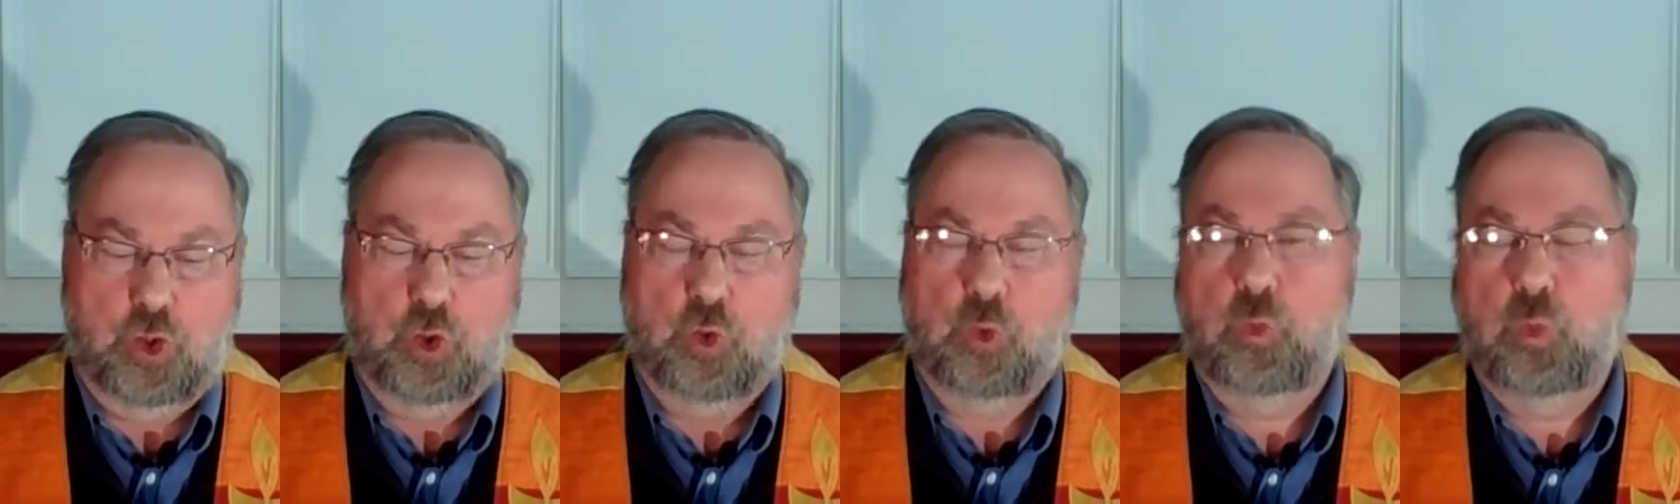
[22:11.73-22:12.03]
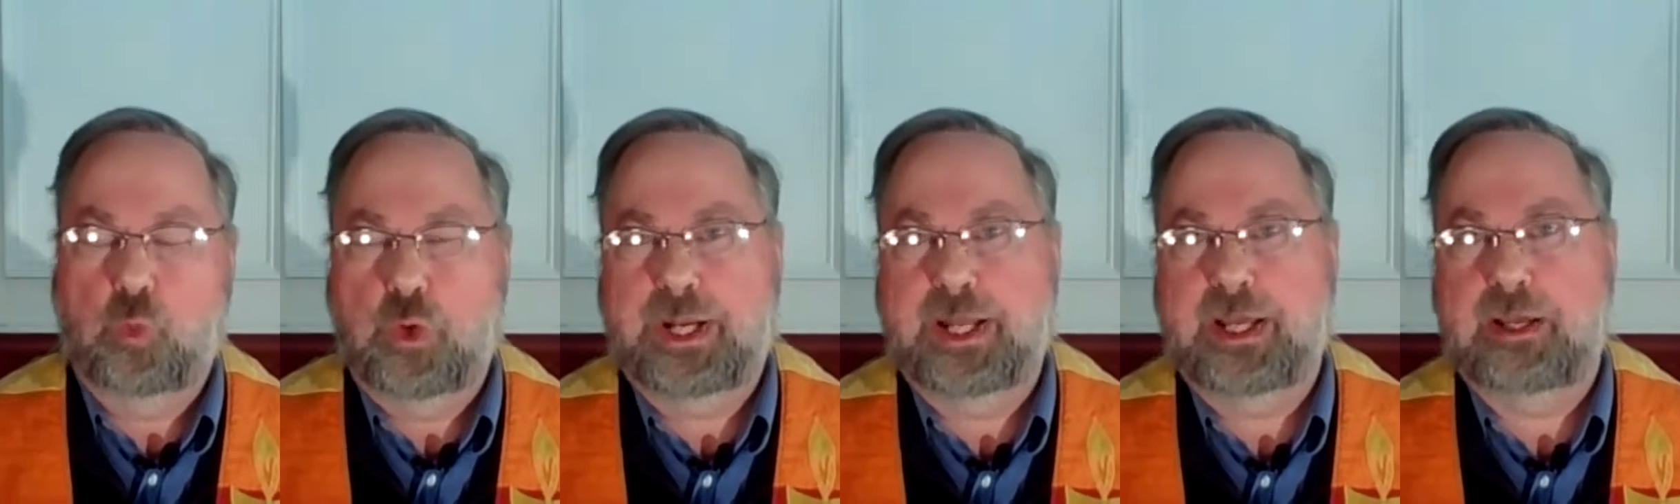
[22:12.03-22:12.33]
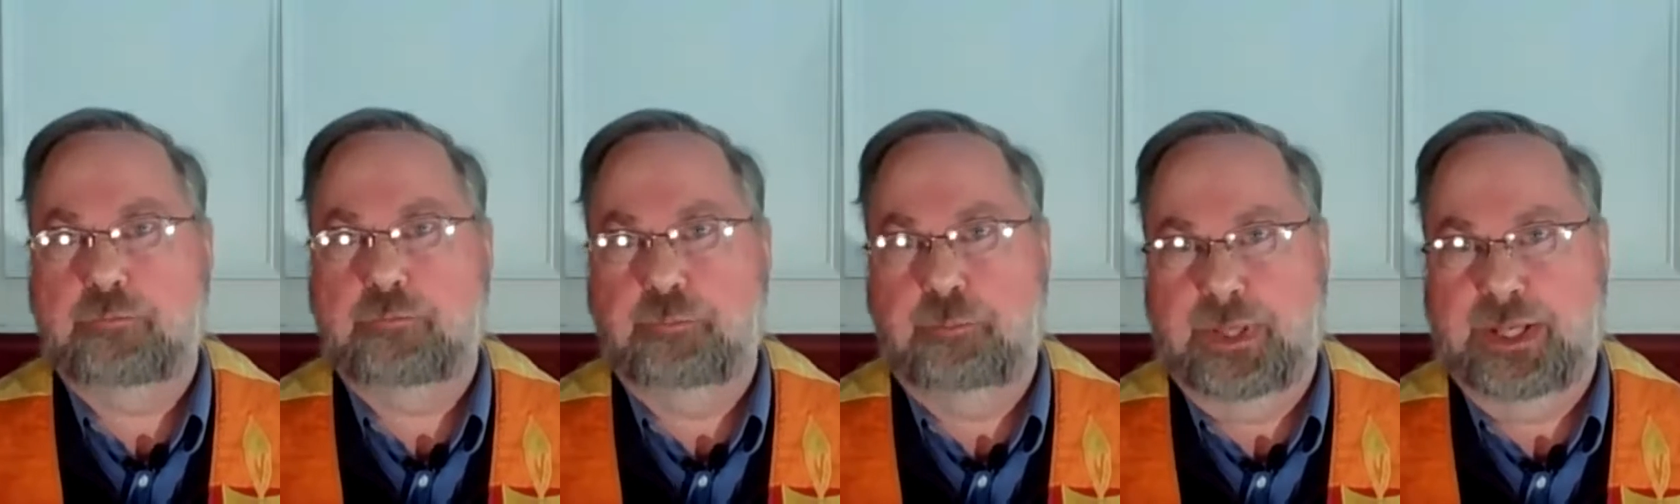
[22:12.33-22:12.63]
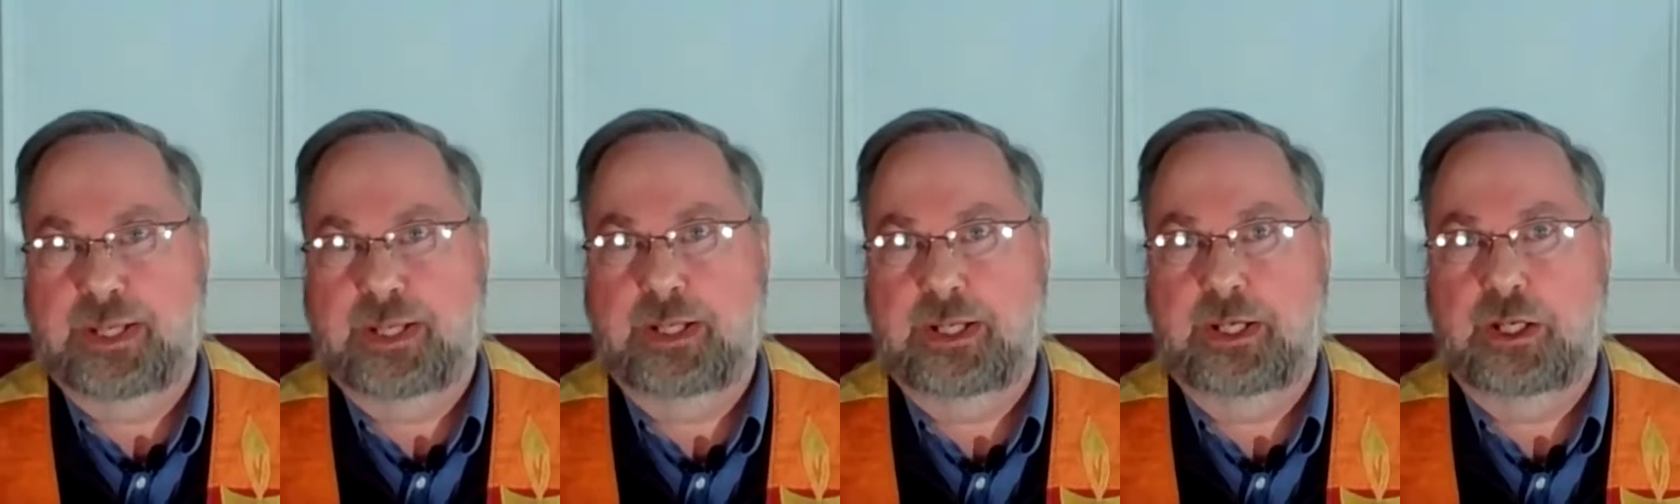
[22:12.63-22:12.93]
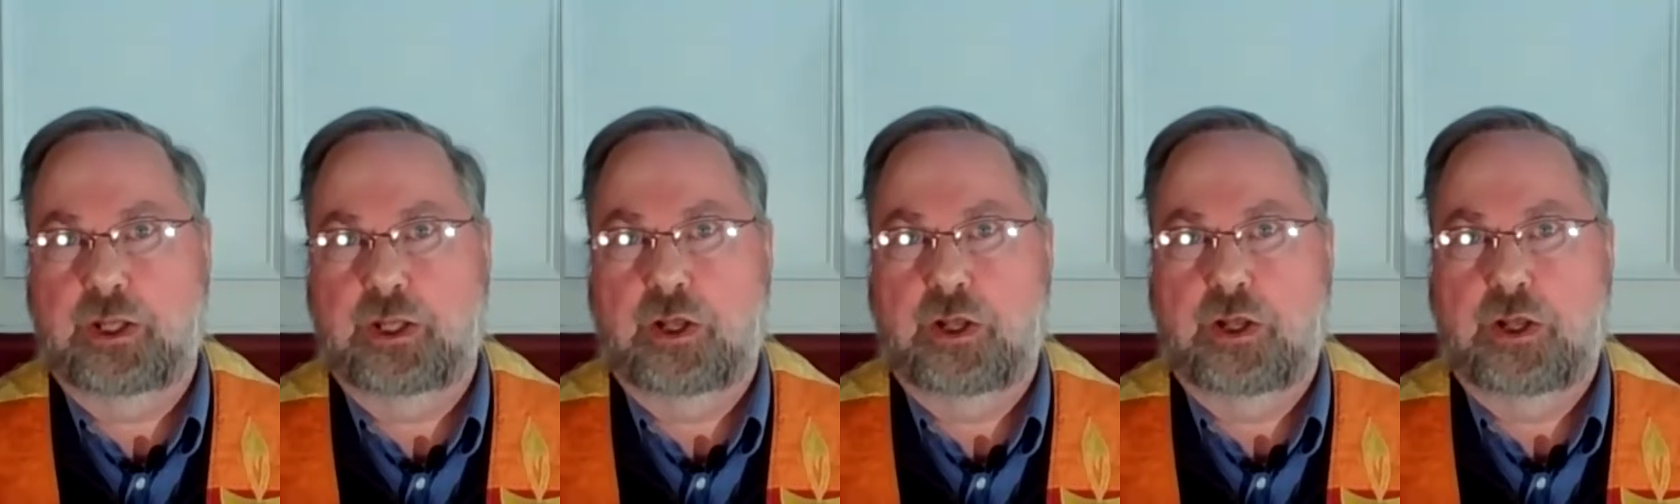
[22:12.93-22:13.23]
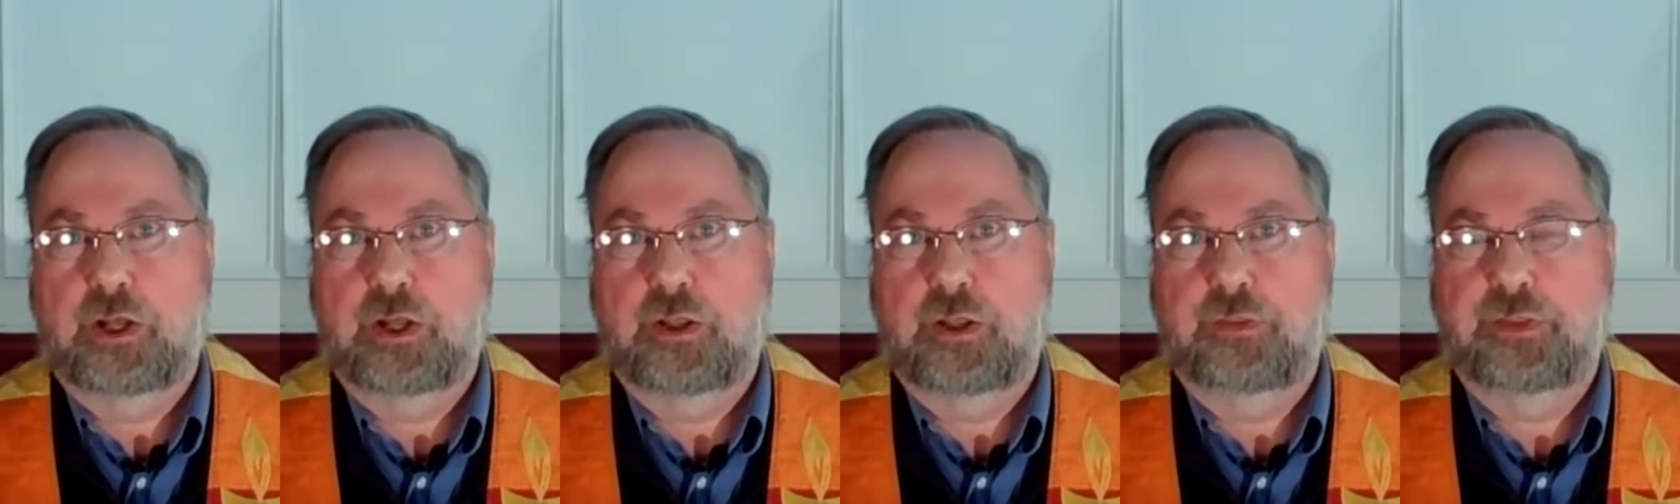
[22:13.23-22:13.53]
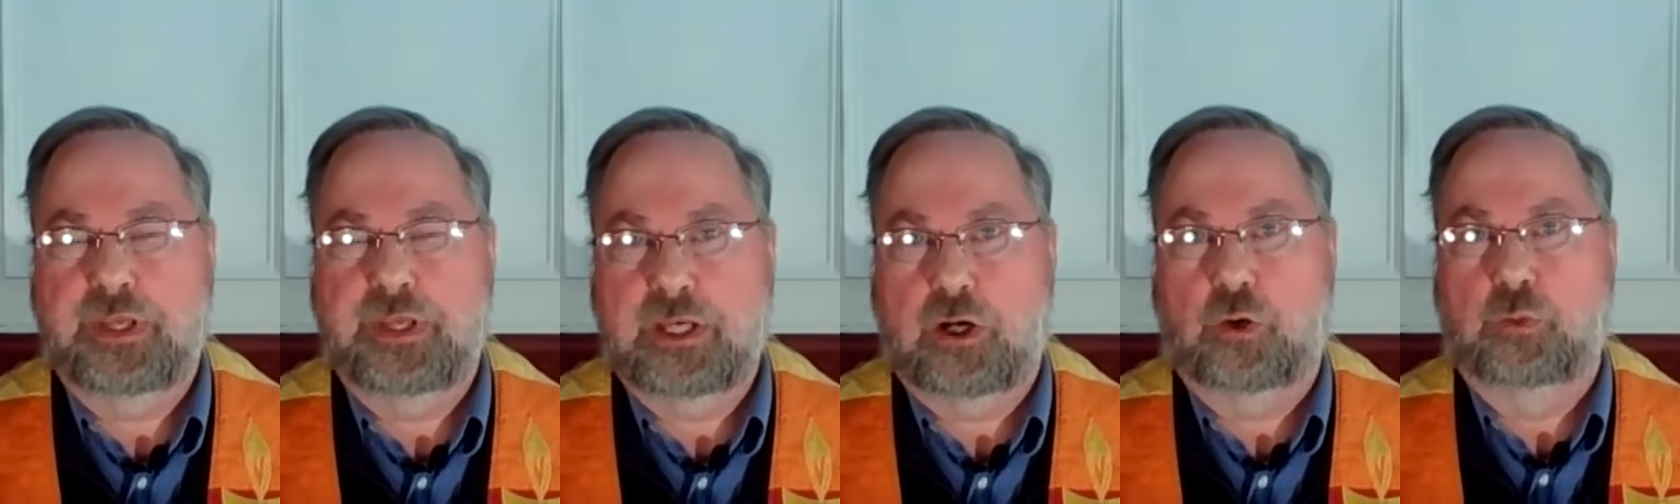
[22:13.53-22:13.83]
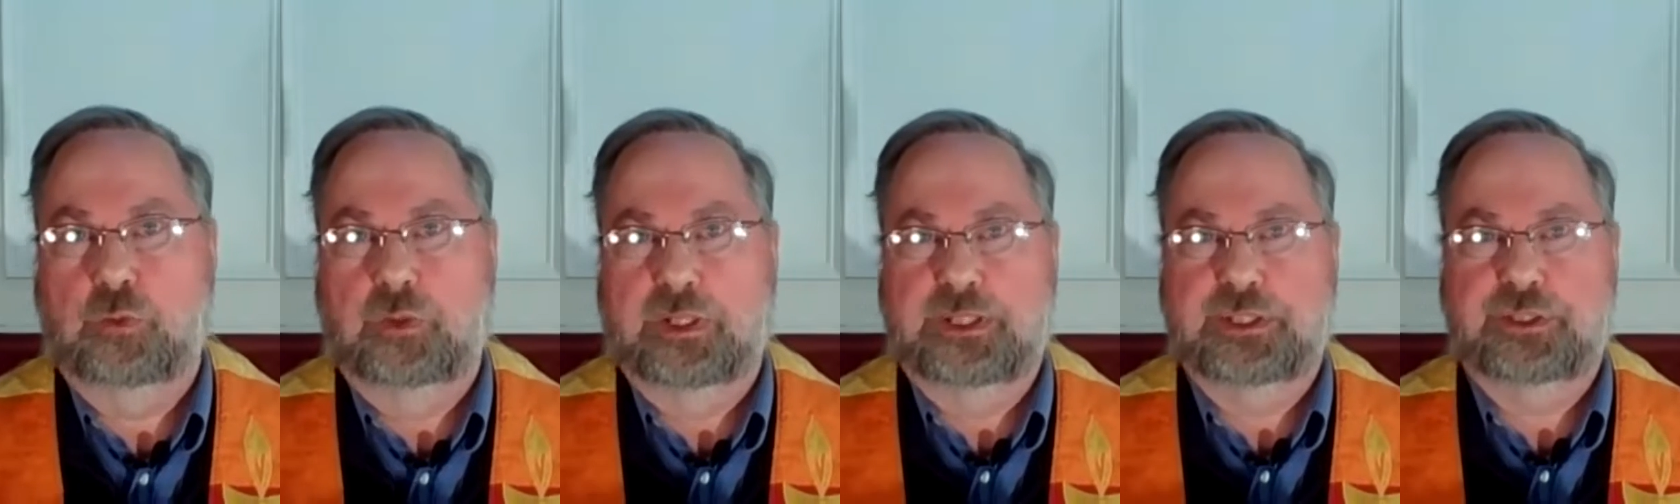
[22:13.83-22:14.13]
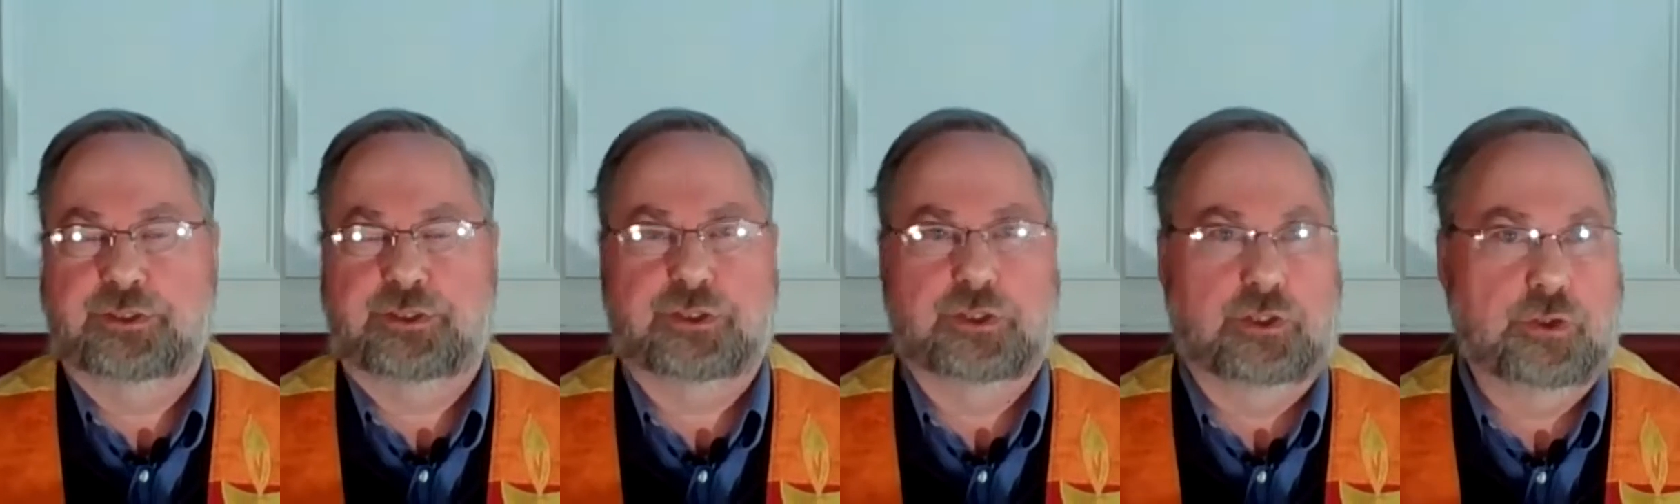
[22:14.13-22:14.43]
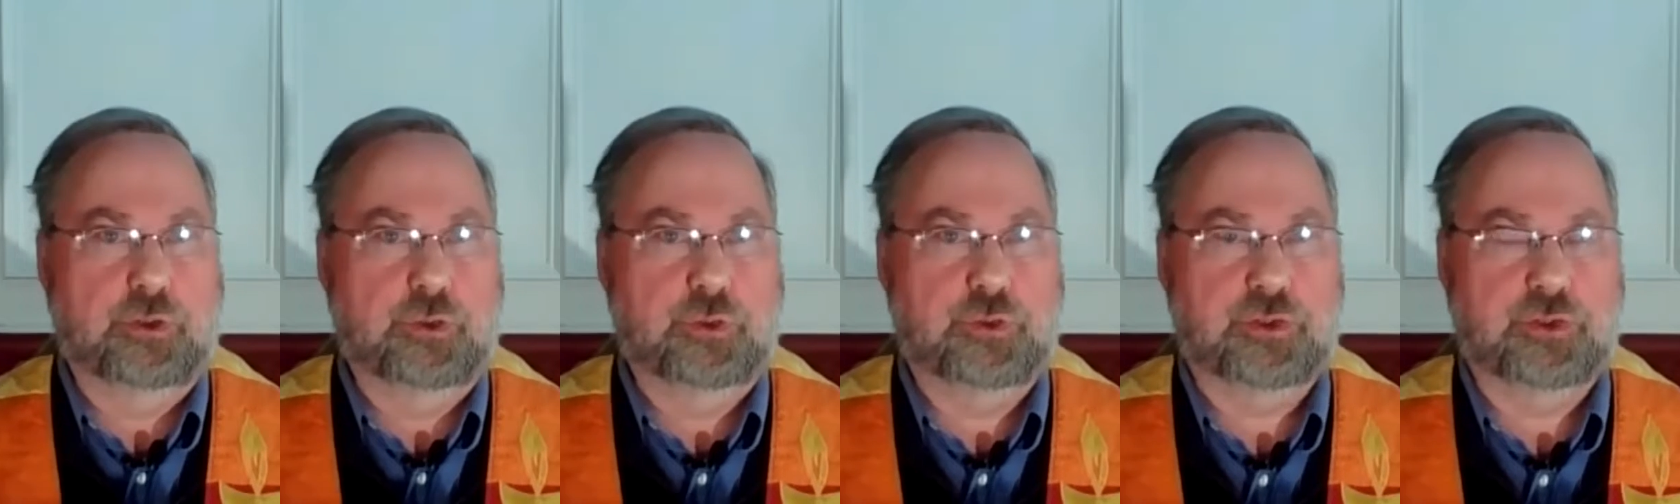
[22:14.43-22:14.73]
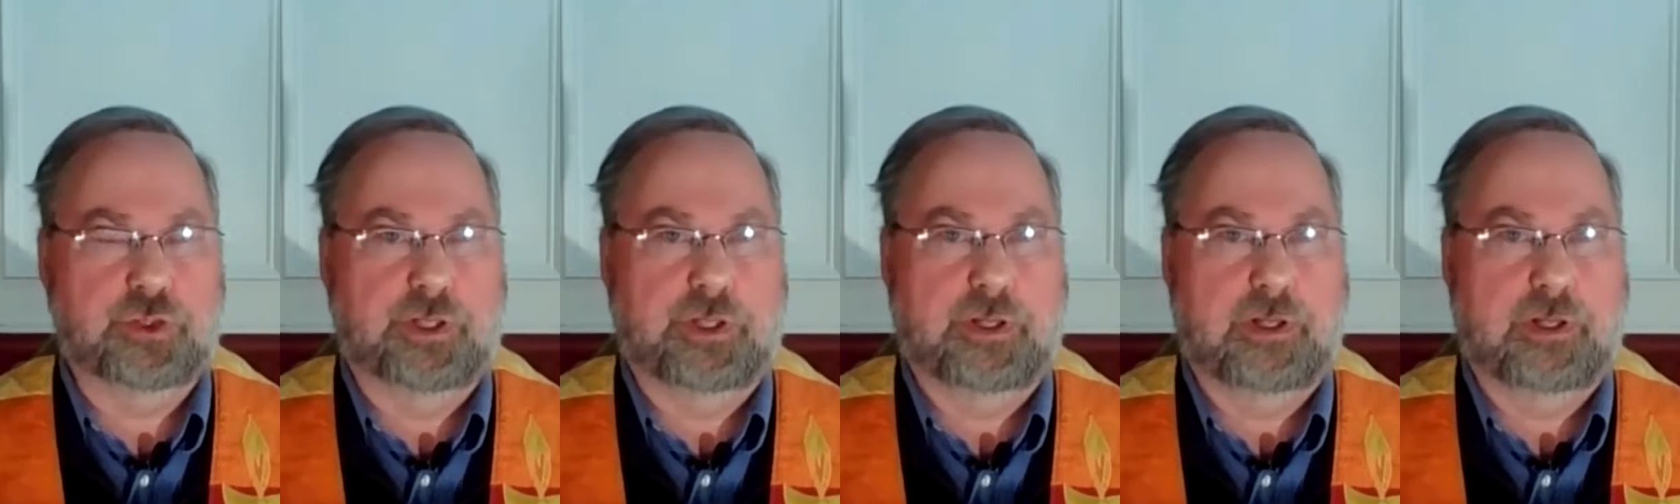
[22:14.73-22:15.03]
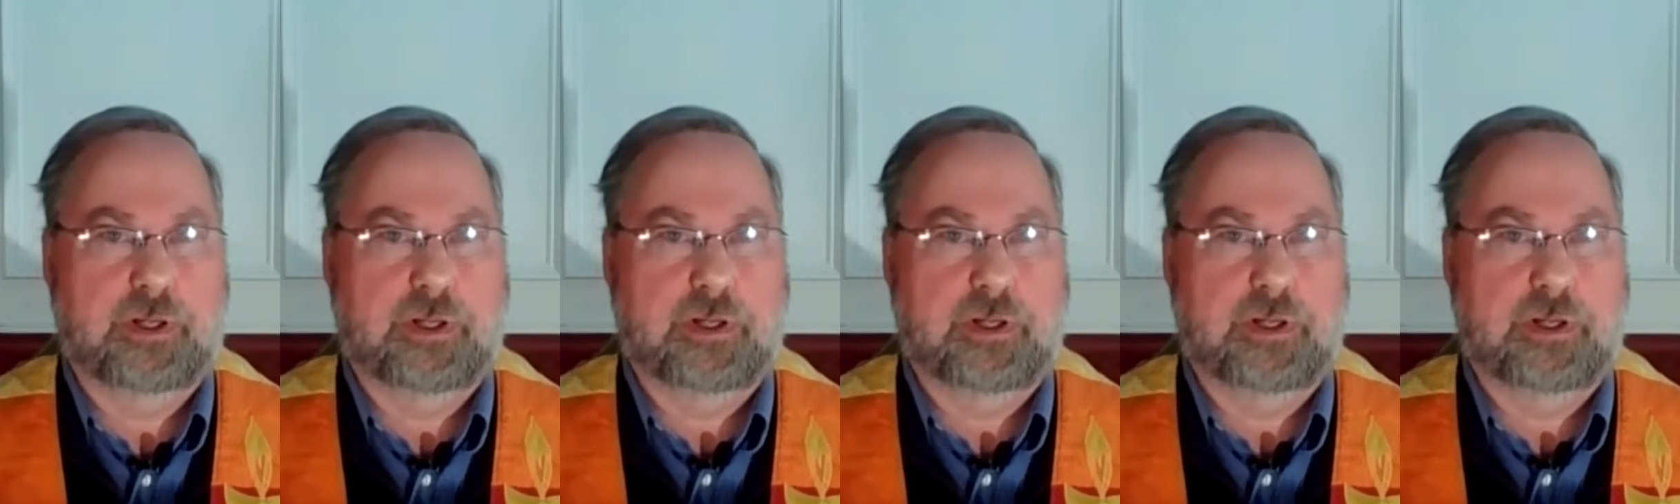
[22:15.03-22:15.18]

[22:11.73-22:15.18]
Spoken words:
would have been the only solution.